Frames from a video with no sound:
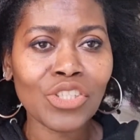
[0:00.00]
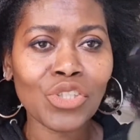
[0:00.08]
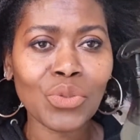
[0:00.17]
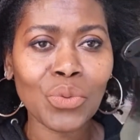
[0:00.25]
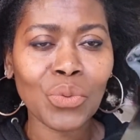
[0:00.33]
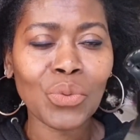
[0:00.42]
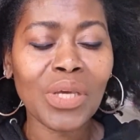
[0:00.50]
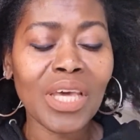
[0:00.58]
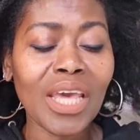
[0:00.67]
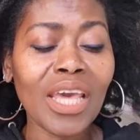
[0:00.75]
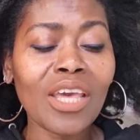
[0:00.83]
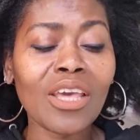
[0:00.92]
So
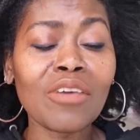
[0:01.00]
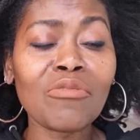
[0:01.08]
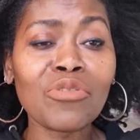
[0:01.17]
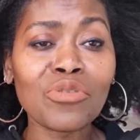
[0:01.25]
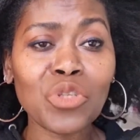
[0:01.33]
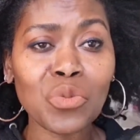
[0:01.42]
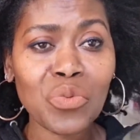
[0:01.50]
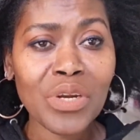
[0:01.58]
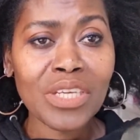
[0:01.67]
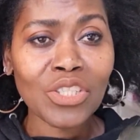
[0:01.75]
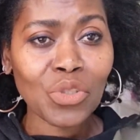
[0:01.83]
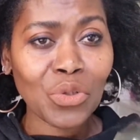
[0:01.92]
if you
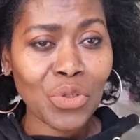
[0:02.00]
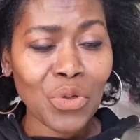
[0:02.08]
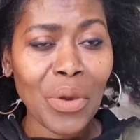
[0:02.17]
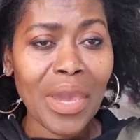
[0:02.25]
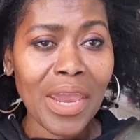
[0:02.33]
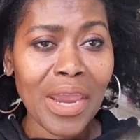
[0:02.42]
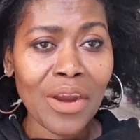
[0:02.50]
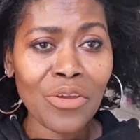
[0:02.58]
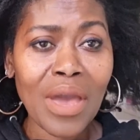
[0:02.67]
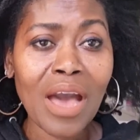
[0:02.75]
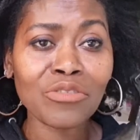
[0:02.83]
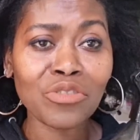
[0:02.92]
spray it on your hair, you
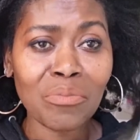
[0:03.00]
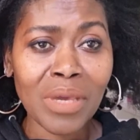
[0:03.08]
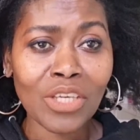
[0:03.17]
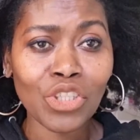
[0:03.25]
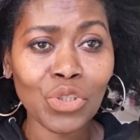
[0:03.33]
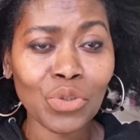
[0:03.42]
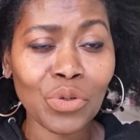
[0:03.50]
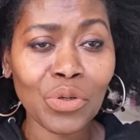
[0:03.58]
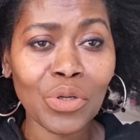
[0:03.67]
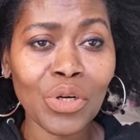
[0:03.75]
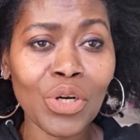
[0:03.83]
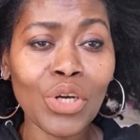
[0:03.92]
have to make sure